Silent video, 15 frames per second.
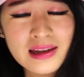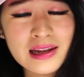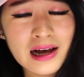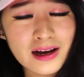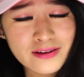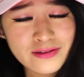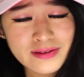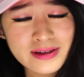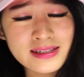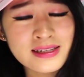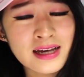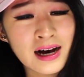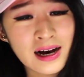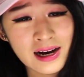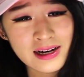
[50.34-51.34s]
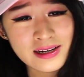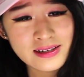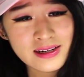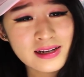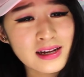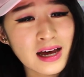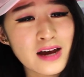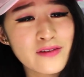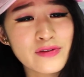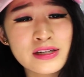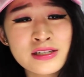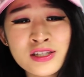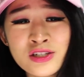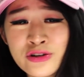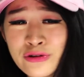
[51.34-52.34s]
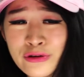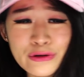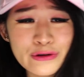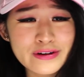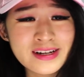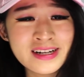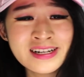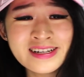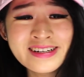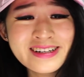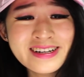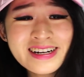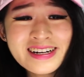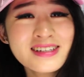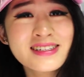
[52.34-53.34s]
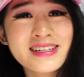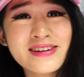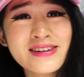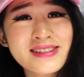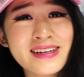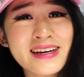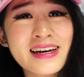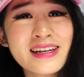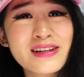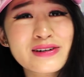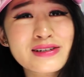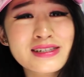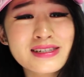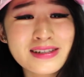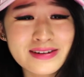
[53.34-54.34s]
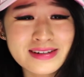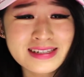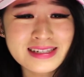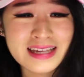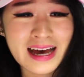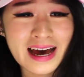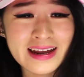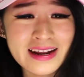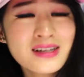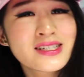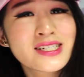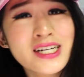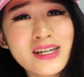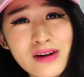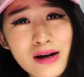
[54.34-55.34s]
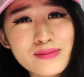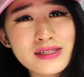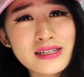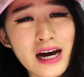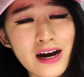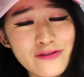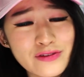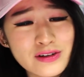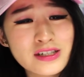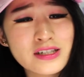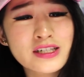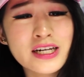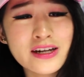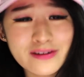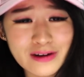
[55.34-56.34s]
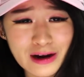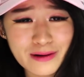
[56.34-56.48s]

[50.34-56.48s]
life is hard. Life is cruel. Seriously, it looks so sad. Cheer up, starfish. Cheer